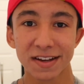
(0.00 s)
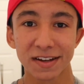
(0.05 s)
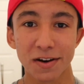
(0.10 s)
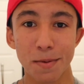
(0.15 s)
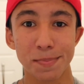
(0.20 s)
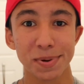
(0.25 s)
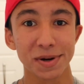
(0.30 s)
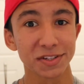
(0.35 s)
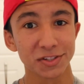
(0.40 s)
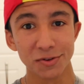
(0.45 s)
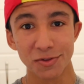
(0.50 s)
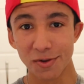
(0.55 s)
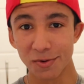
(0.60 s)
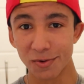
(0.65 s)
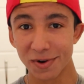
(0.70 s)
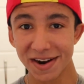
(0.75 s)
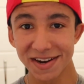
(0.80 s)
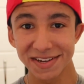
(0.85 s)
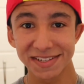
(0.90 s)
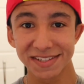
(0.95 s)
compared to the
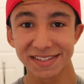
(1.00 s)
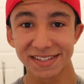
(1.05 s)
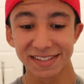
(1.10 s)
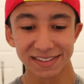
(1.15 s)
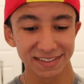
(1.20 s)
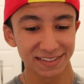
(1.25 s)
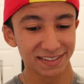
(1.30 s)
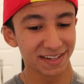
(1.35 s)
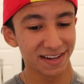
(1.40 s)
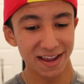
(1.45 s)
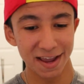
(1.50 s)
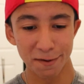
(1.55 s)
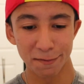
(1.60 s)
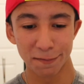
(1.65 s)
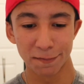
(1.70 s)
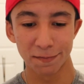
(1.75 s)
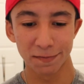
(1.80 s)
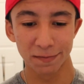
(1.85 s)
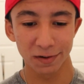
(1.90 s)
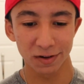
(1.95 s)
rest,
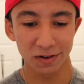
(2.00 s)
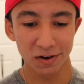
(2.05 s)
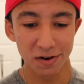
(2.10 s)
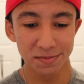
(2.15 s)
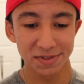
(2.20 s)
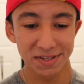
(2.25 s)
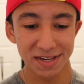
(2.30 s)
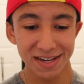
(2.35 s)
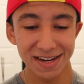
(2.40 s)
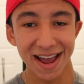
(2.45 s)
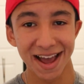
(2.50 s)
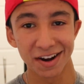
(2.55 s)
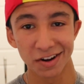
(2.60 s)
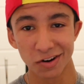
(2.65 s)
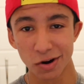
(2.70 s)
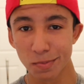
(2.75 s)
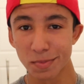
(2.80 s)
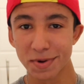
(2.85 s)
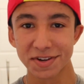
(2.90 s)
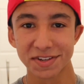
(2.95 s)
it comes in at
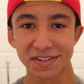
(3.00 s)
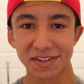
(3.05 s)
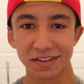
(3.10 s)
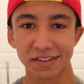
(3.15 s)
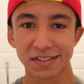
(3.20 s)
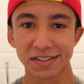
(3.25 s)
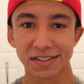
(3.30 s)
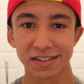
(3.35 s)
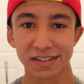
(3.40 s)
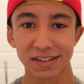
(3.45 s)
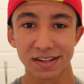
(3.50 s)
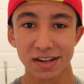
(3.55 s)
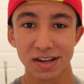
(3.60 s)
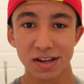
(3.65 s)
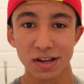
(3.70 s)
number six.